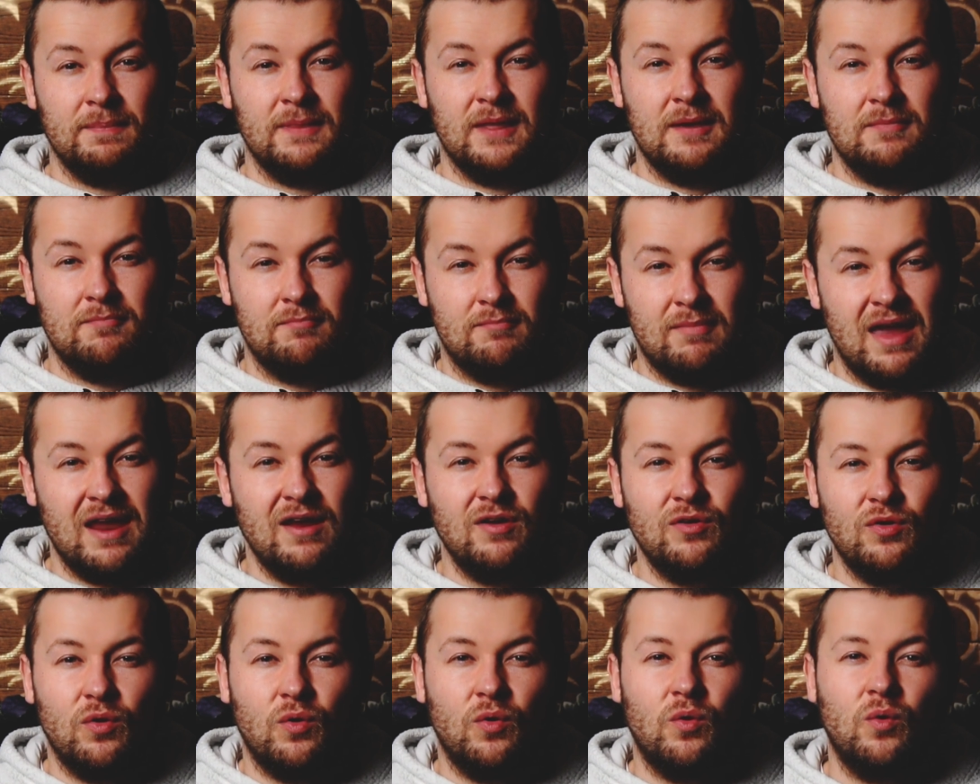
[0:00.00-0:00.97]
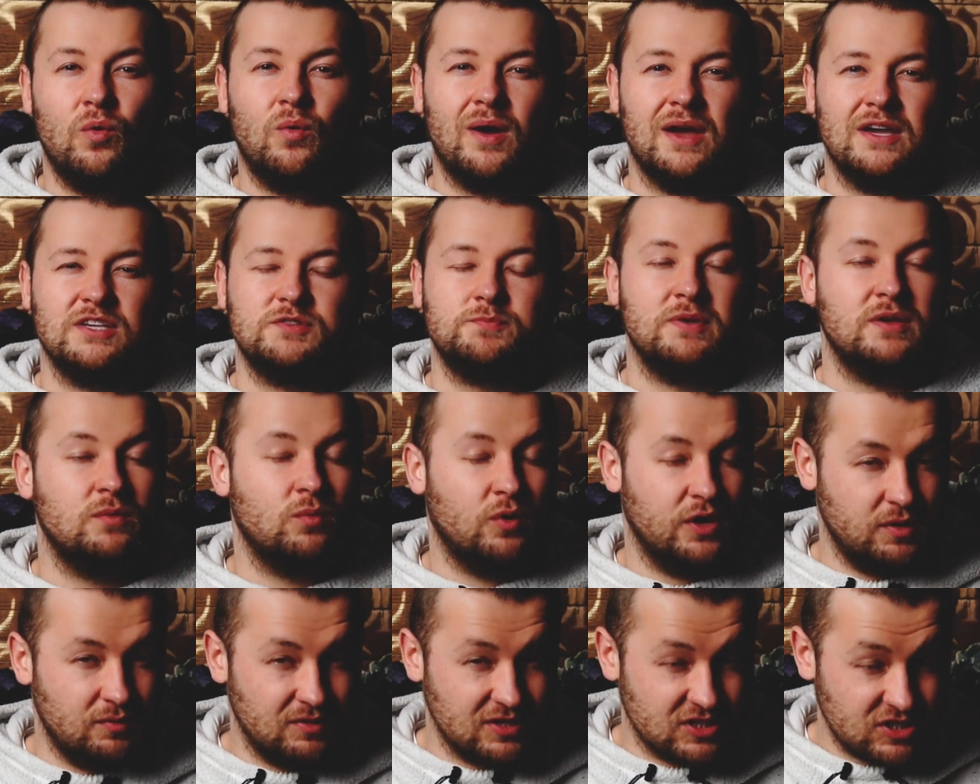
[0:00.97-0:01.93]
It may not always be
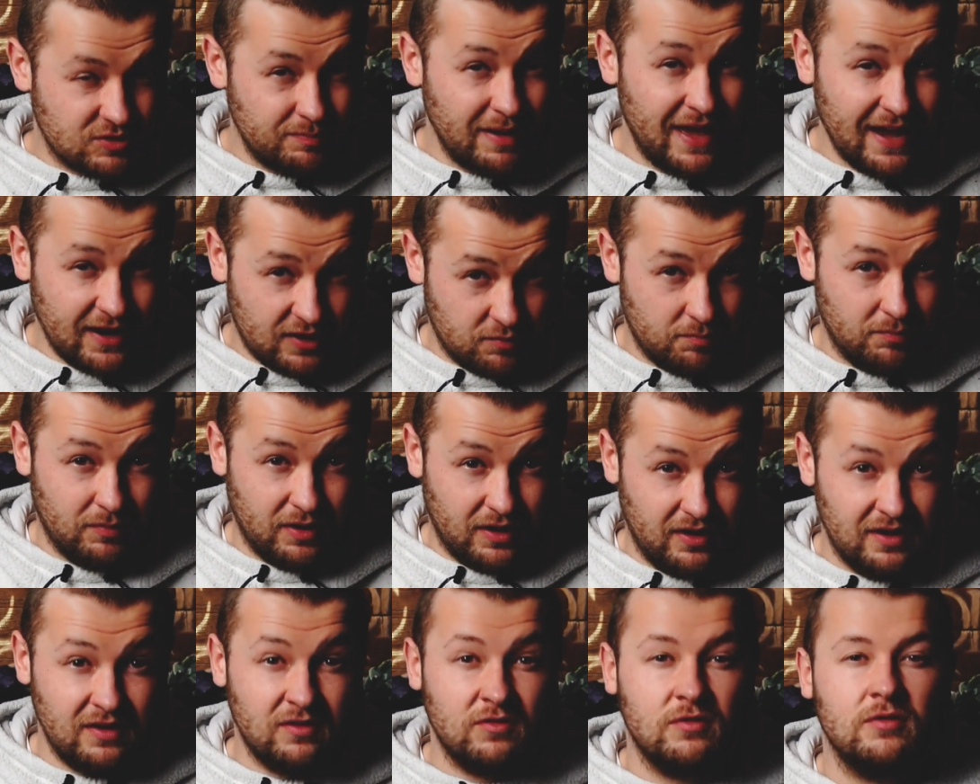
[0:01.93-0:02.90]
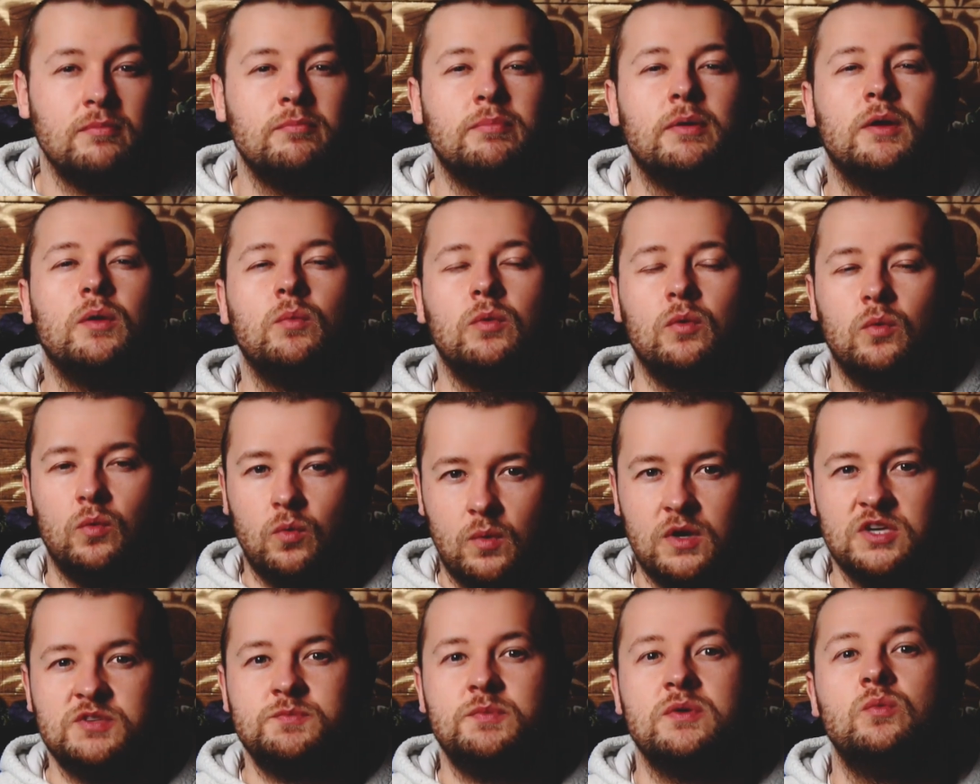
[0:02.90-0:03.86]
what you expect, mind, but it will
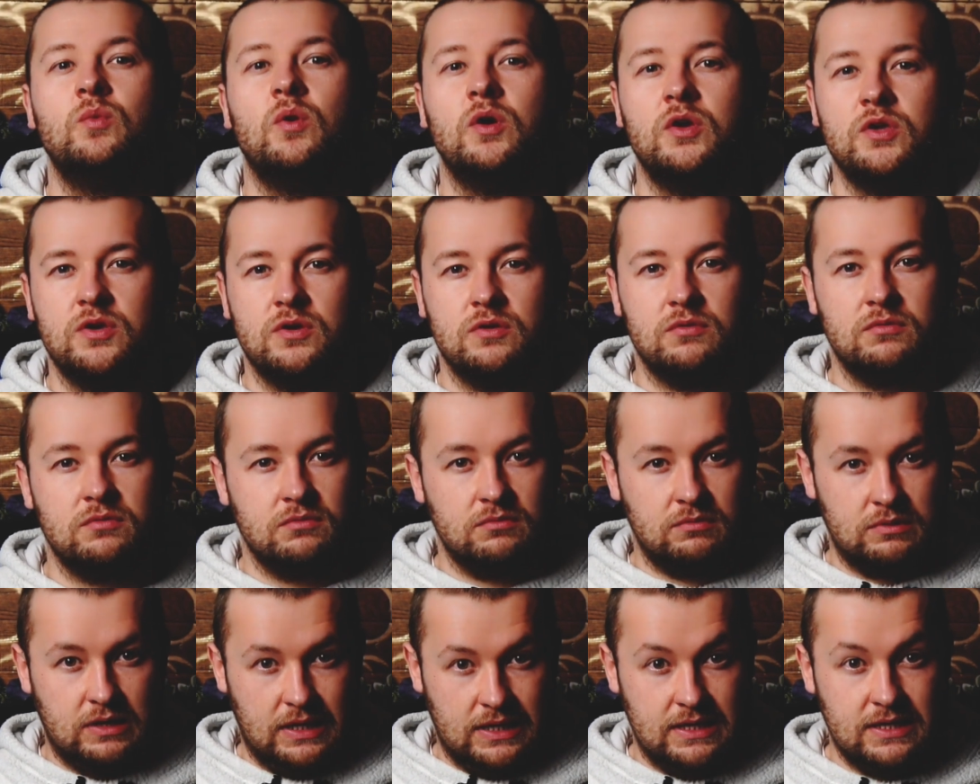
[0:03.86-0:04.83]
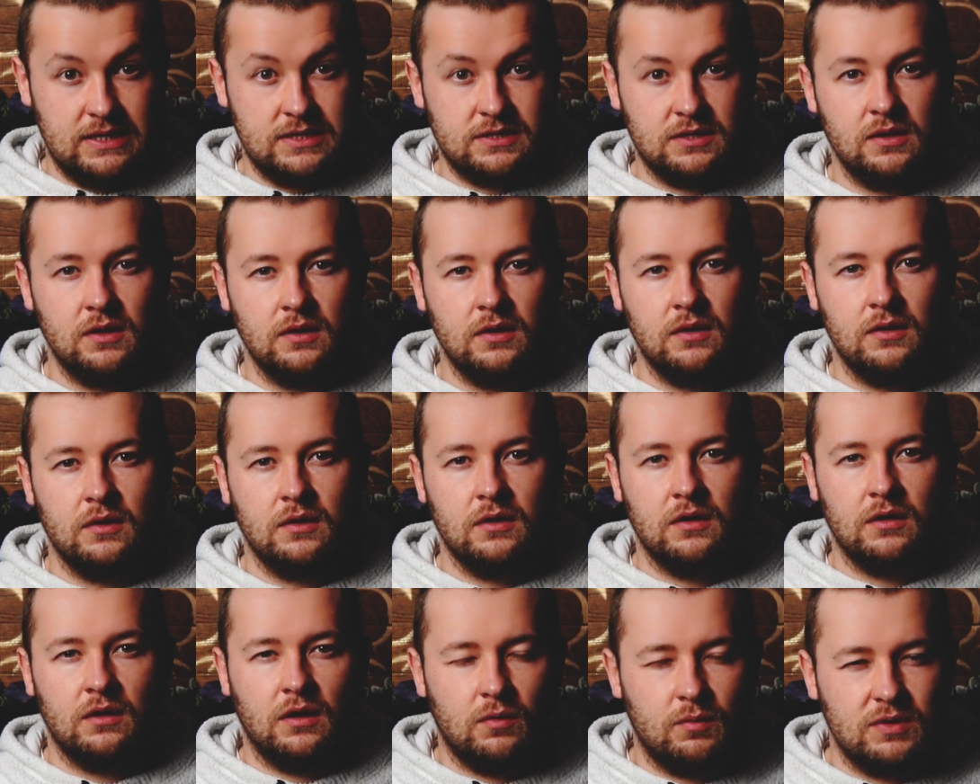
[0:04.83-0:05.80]
always be what you need.
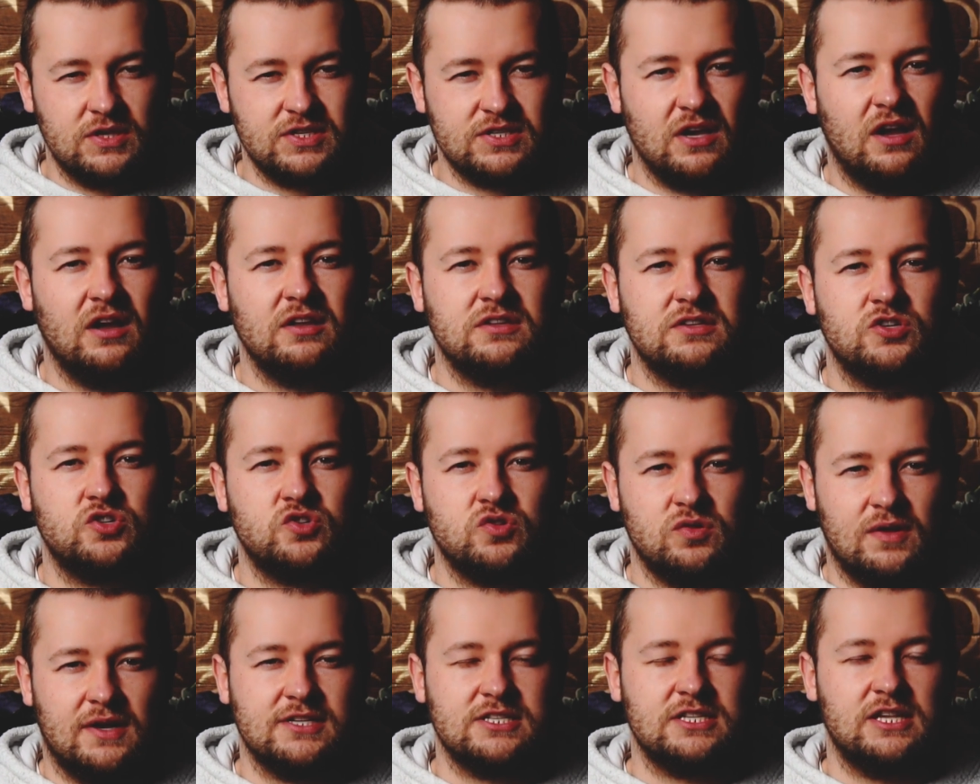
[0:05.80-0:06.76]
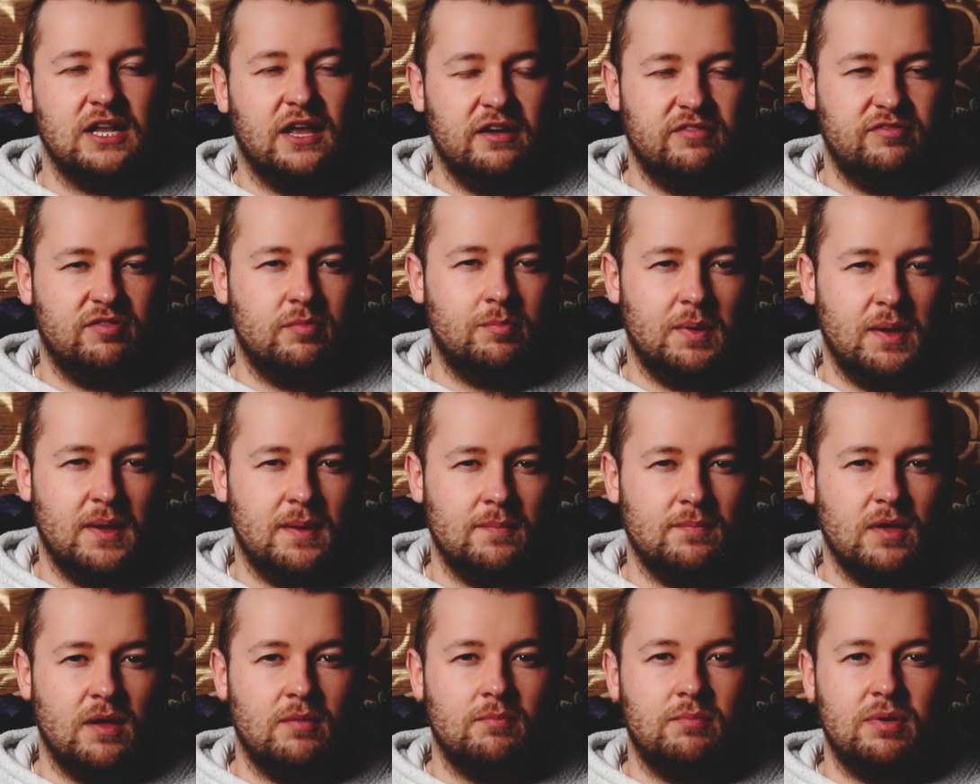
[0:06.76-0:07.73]
We start to trust life a bit
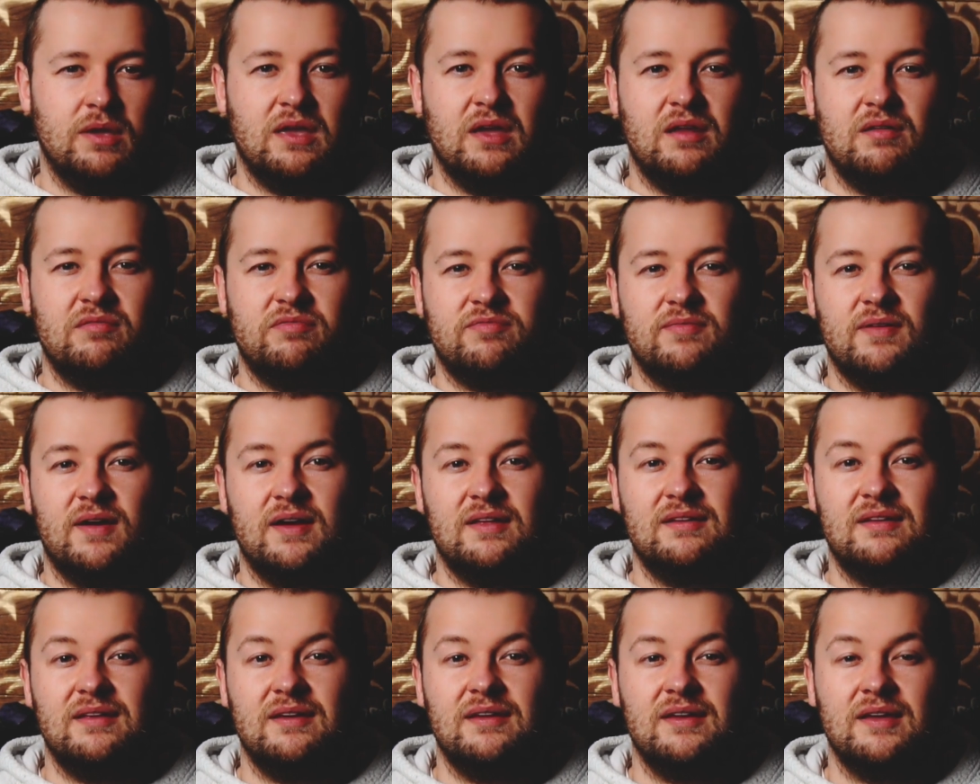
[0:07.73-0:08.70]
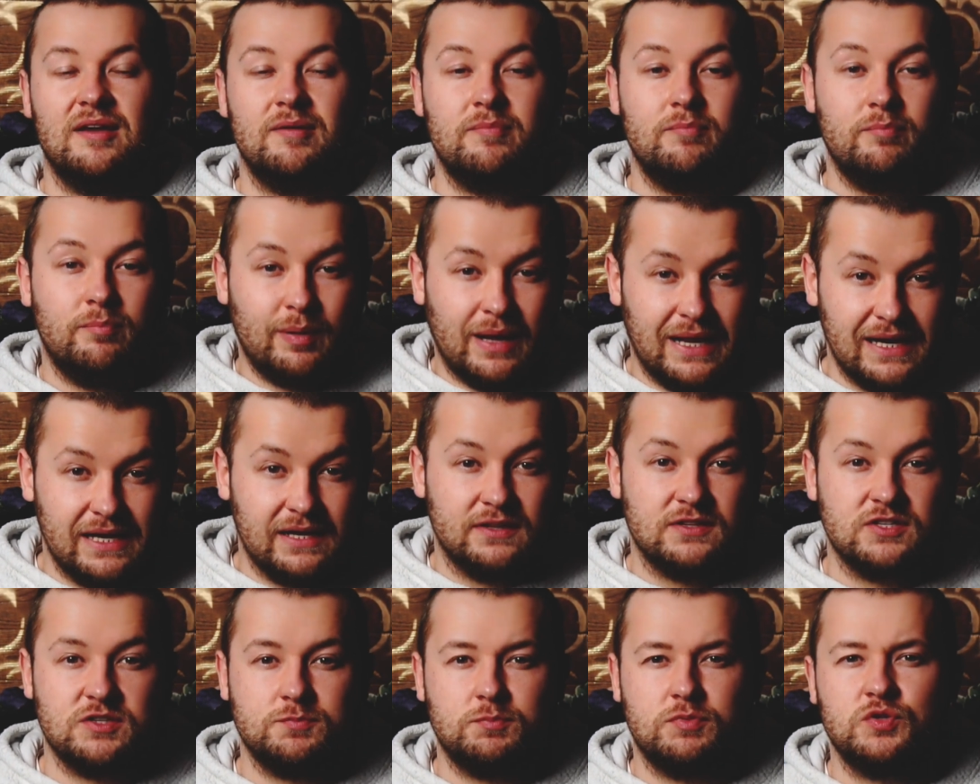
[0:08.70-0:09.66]
and begin finding a
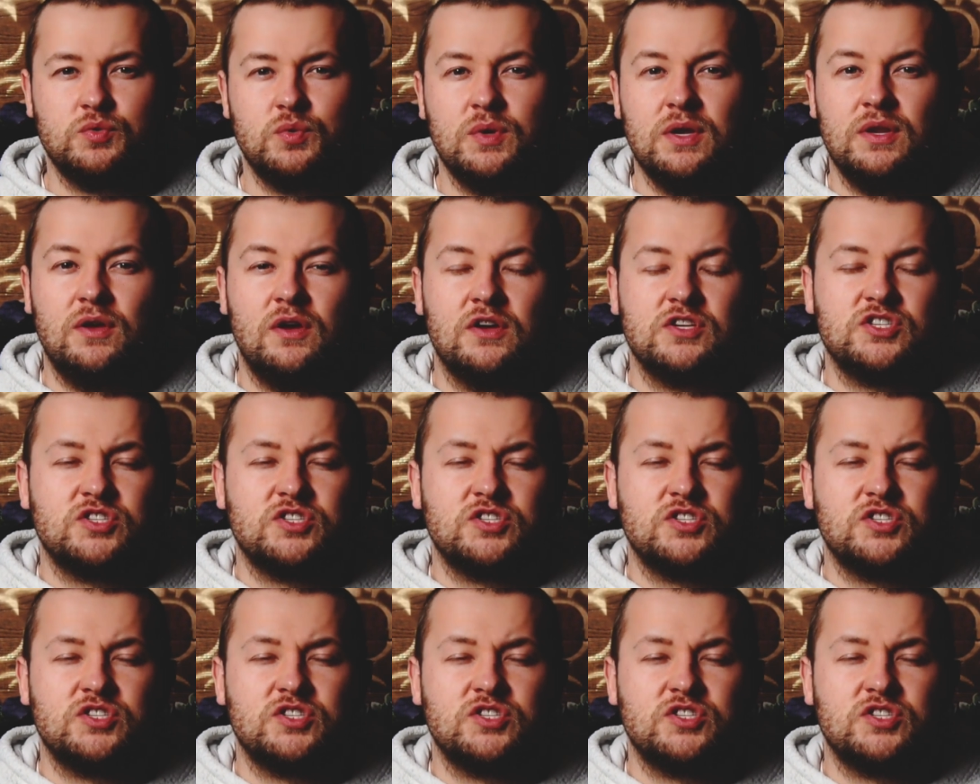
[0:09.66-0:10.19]
balance between our